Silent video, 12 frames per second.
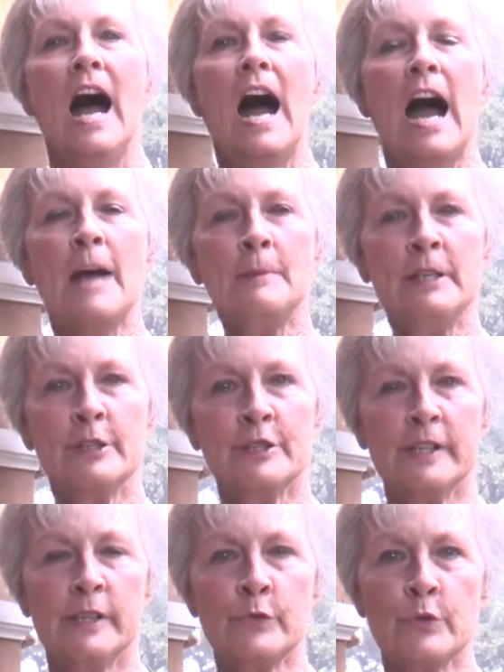I'm here
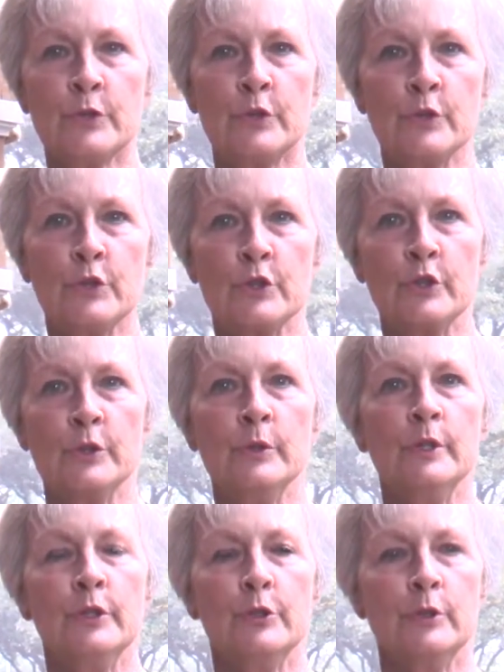to introduce you
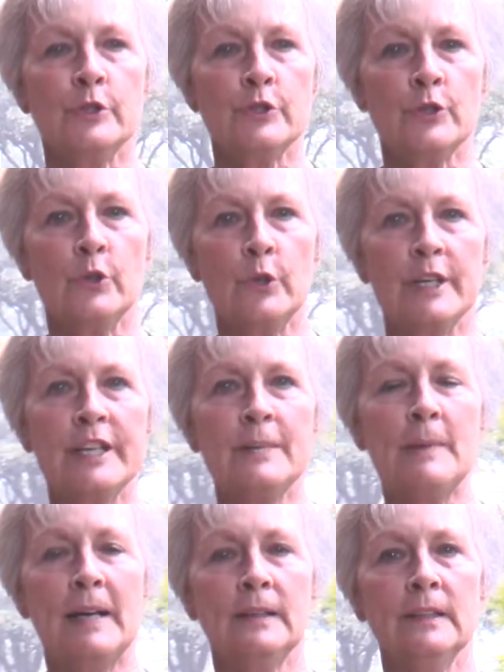to a story
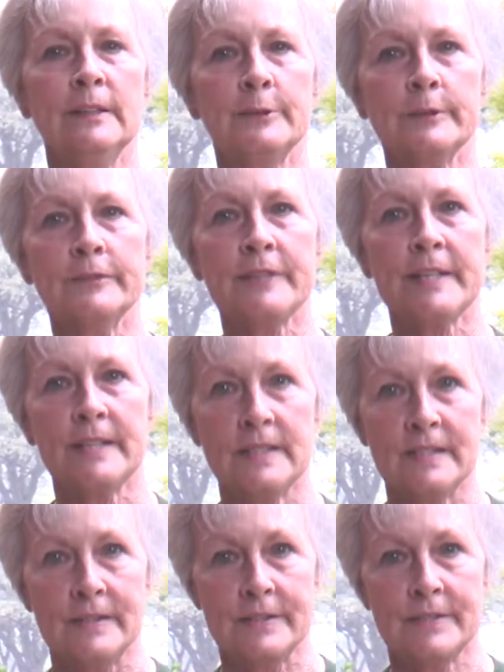about a litter of
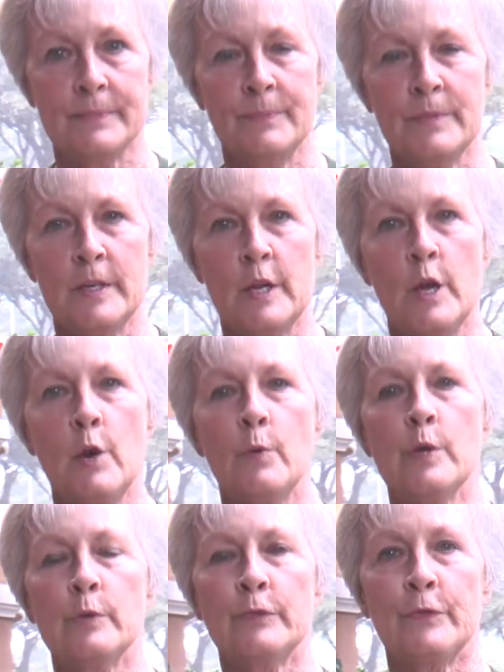kittens.
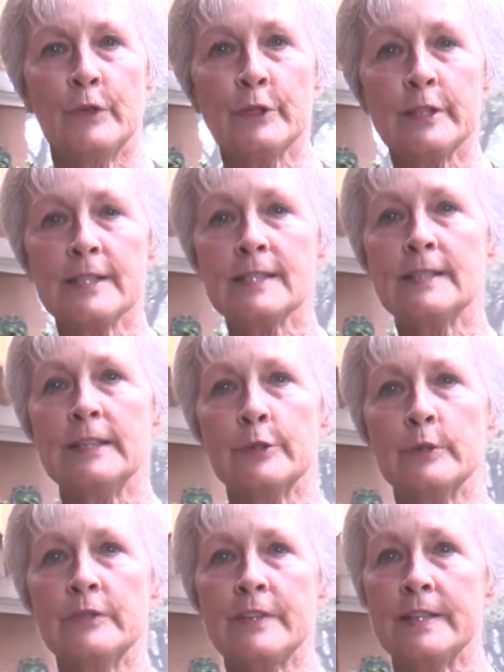We refer to this
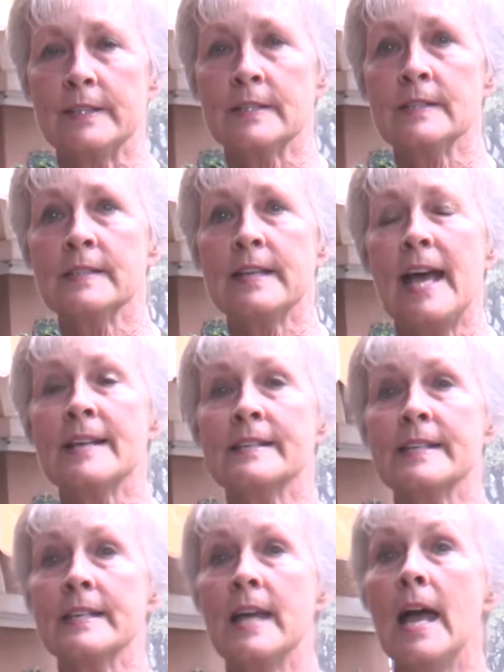litter of kittens as
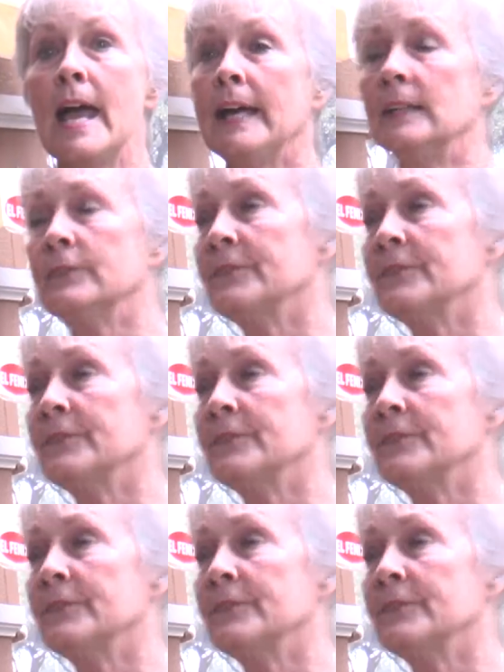the El